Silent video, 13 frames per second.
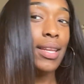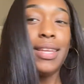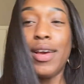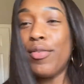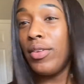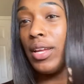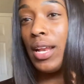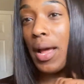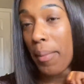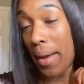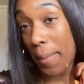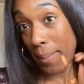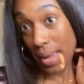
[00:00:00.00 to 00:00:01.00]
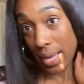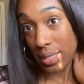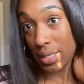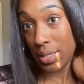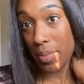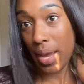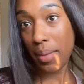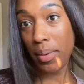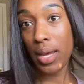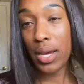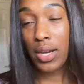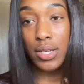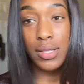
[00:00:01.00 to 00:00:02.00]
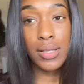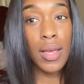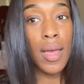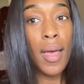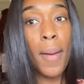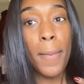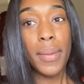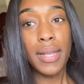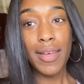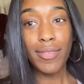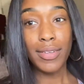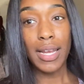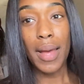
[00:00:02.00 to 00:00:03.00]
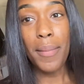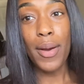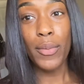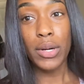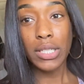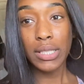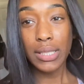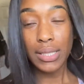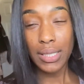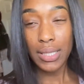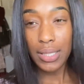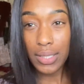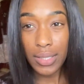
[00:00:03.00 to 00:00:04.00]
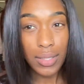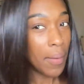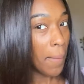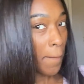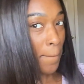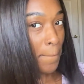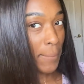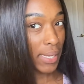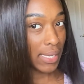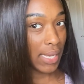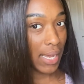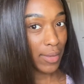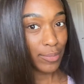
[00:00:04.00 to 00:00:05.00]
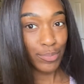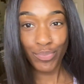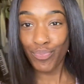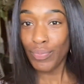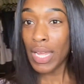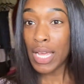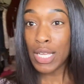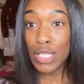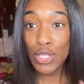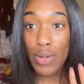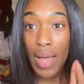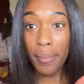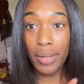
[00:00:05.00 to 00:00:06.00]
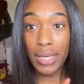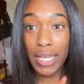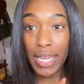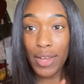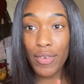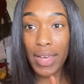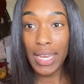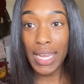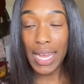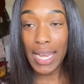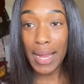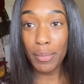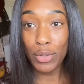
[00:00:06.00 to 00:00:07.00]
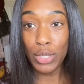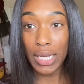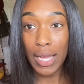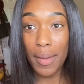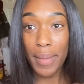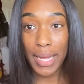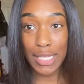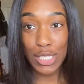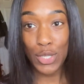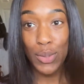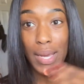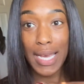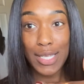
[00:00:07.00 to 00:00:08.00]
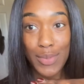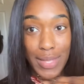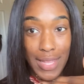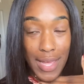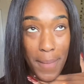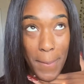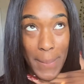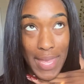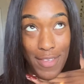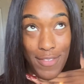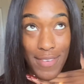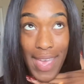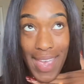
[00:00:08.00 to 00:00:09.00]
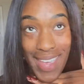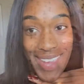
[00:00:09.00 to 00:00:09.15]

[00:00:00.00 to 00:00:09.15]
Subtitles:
Definitely not my best baby hairs, but definitely not my worst. But yeah. So I'm going to get ready and I'm going to come back to you guys with a beat face.